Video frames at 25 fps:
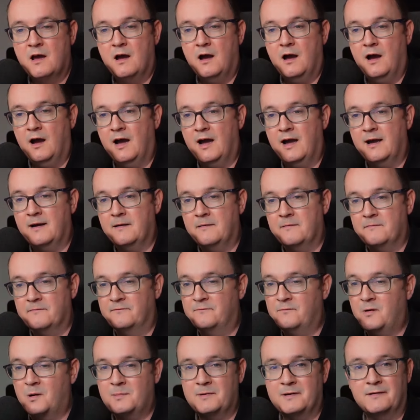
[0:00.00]
um,
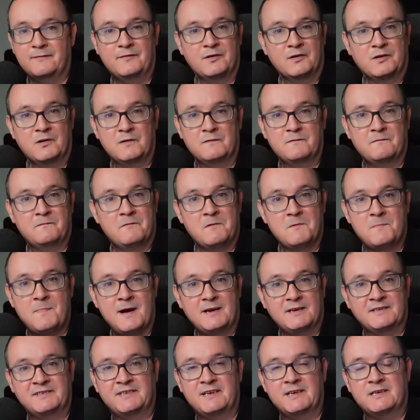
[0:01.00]
probably for good for the
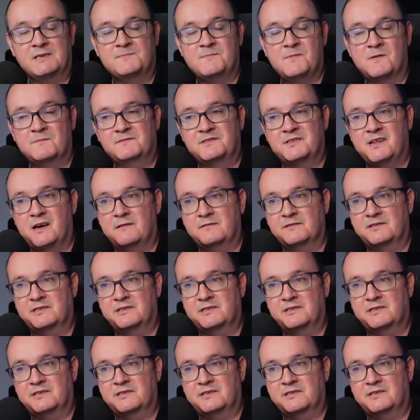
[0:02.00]
past six months now.